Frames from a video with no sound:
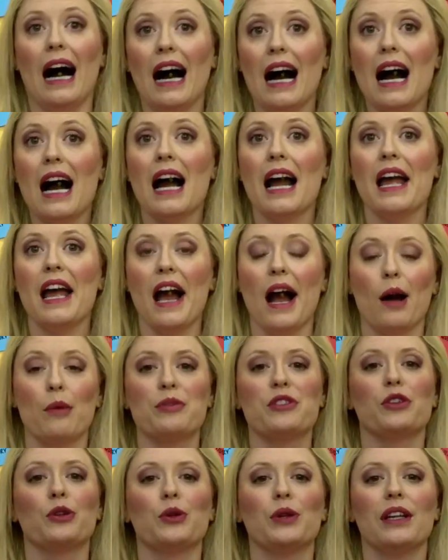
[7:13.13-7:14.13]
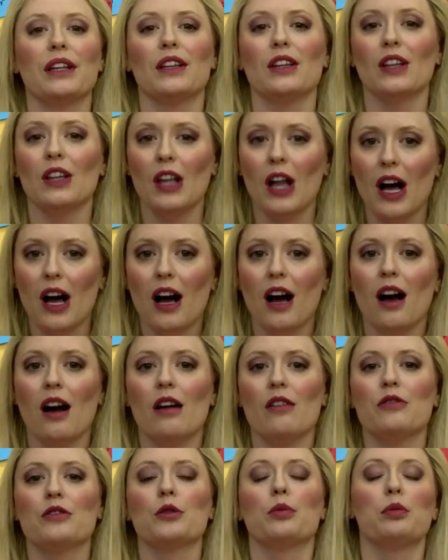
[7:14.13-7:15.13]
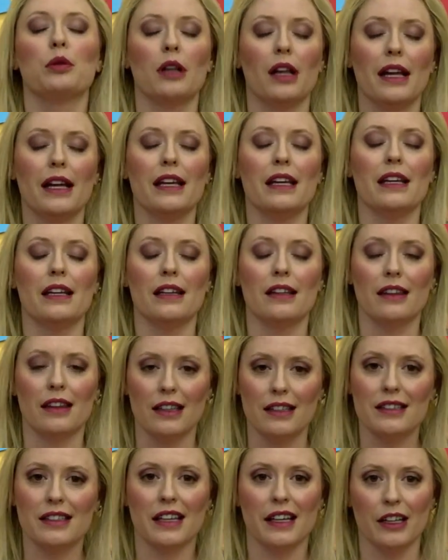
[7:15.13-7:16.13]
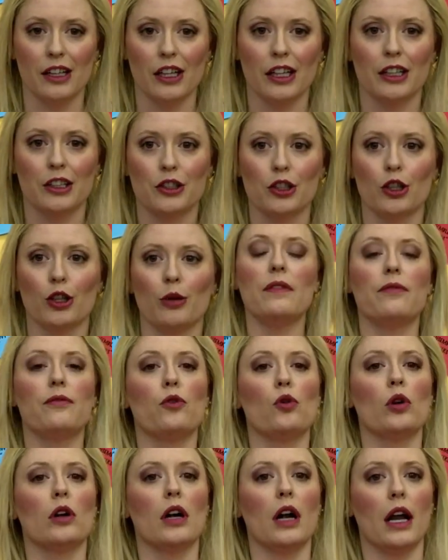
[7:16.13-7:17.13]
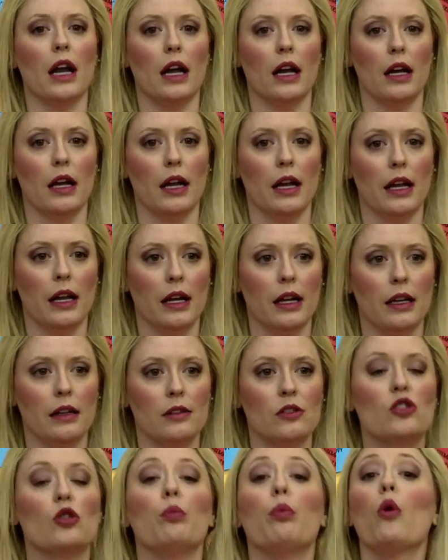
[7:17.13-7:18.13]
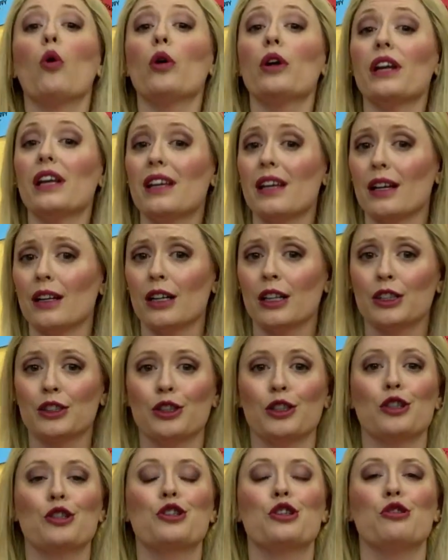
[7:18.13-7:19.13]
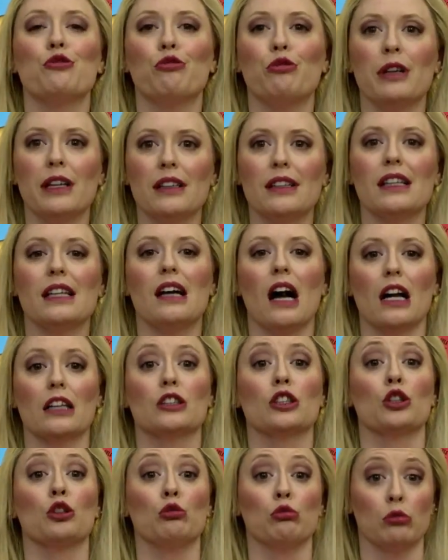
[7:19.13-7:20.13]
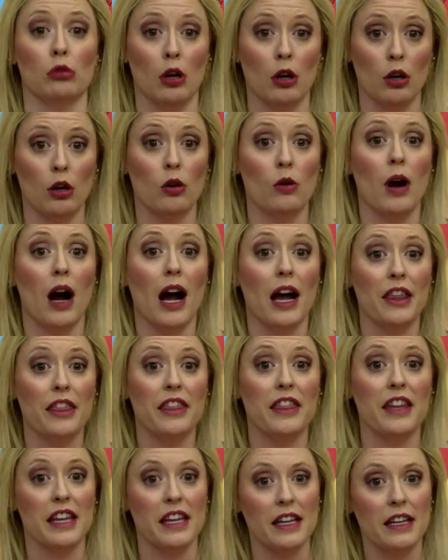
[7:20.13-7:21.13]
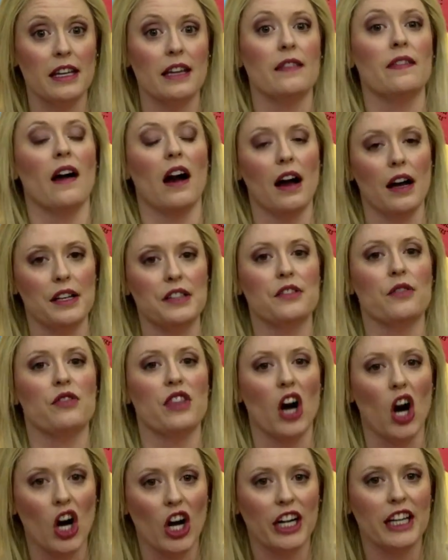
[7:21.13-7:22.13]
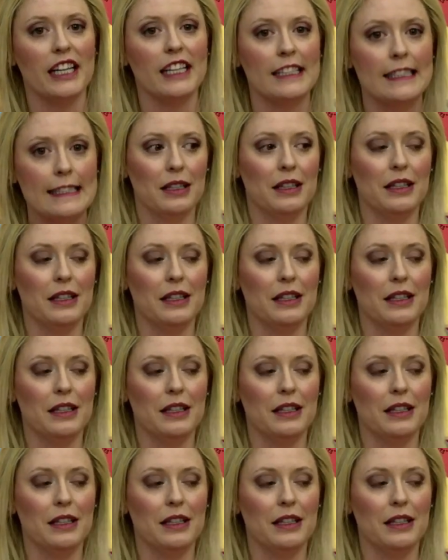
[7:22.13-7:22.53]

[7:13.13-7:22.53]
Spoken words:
I absolutely loved playing this character. For a supporting character, she really got to grow, I think, in the eyes of the audience.